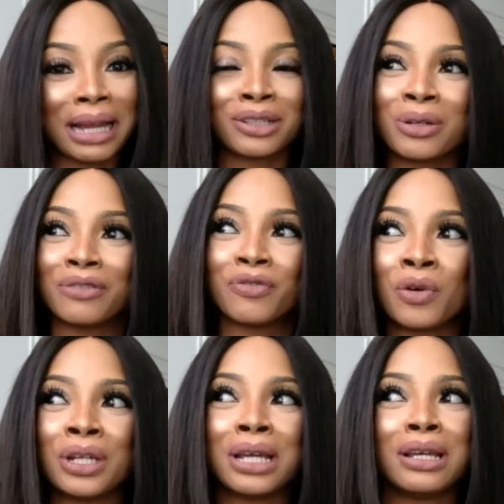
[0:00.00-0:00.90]
I cannot
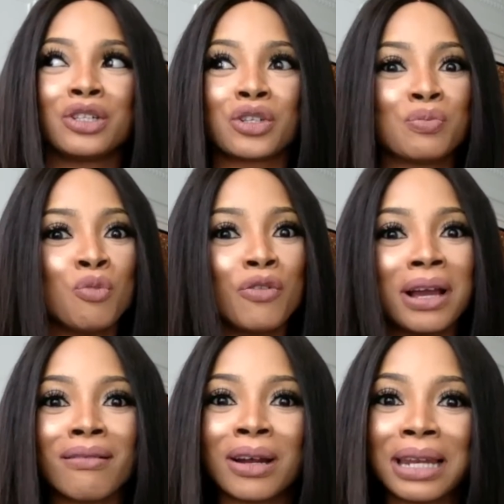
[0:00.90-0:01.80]
afford just moving
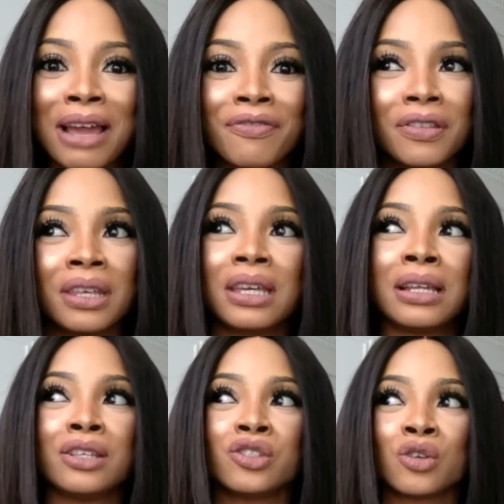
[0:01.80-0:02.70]
around life
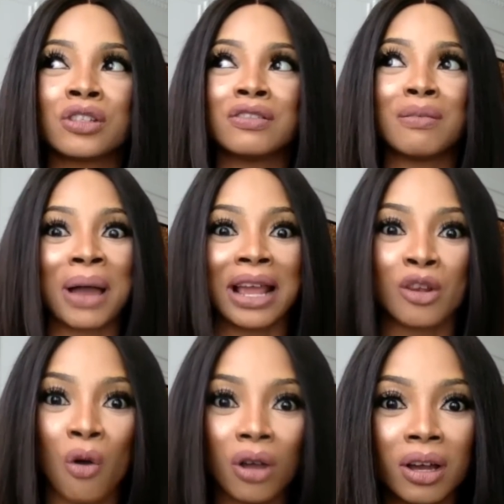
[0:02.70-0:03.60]
thinking it's just by
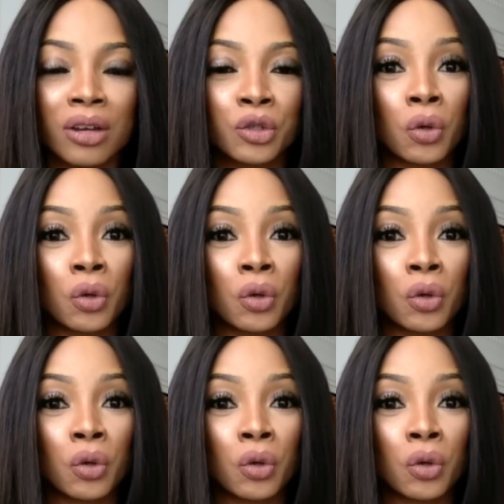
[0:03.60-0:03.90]
luck.